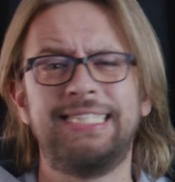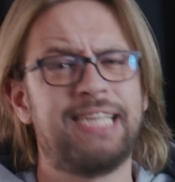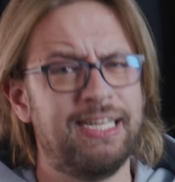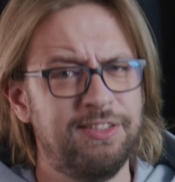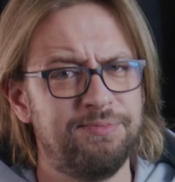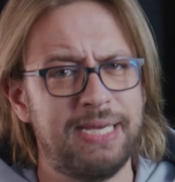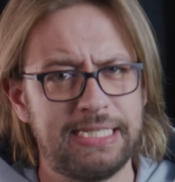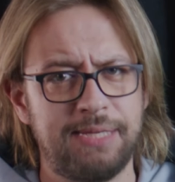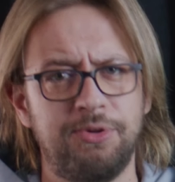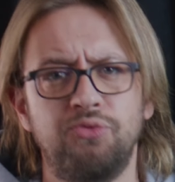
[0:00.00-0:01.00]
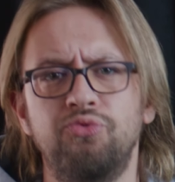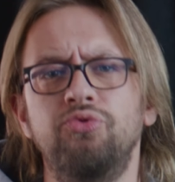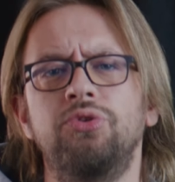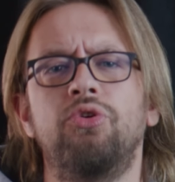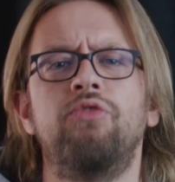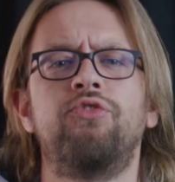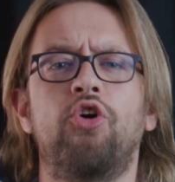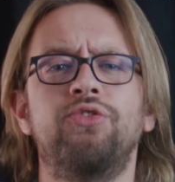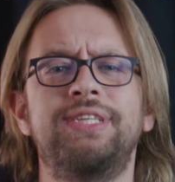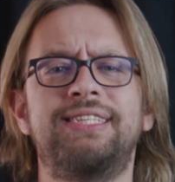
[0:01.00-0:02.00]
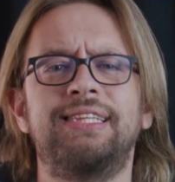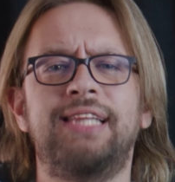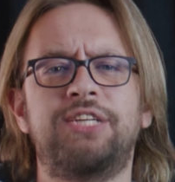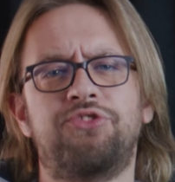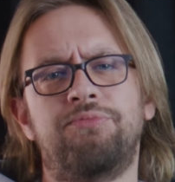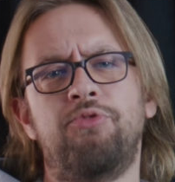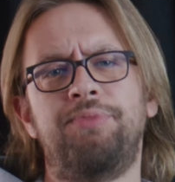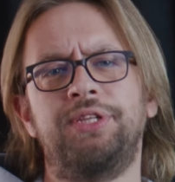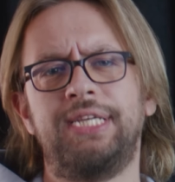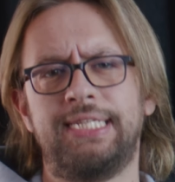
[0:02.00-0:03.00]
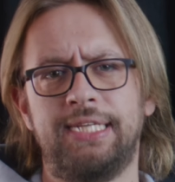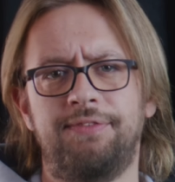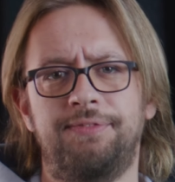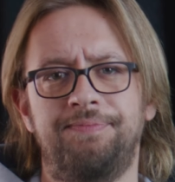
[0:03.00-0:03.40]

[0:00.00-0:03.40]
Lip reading: it kind of makes them a ruler over all this electric mobility stuff.